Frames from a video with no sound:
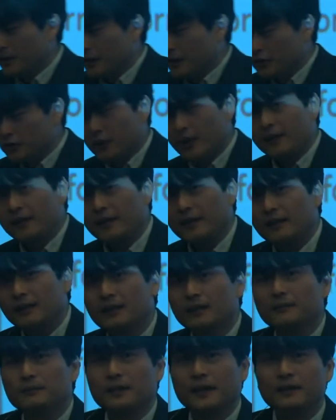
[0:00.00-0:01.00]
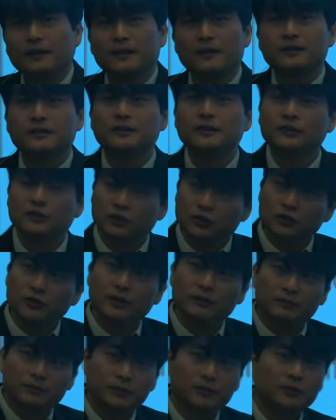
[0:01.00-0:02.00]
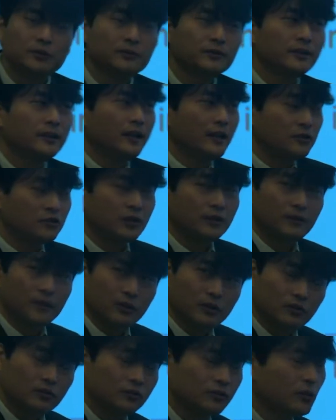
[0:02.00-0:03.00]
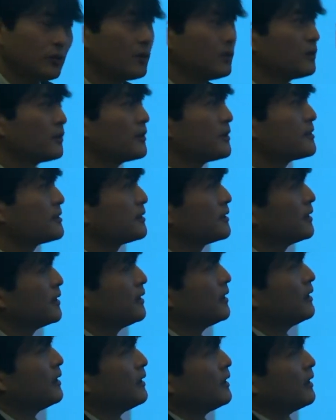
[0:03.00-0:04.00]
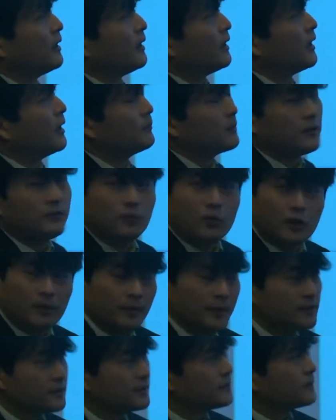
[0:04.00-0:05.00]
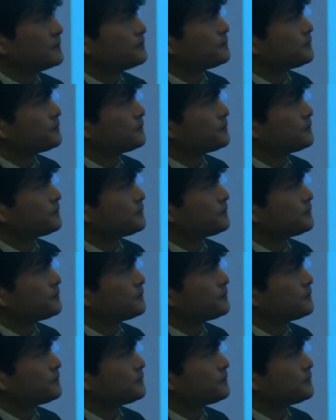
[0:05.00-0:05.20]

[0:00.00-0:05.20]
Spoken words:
training methods to improve the air traffic controllers' performance.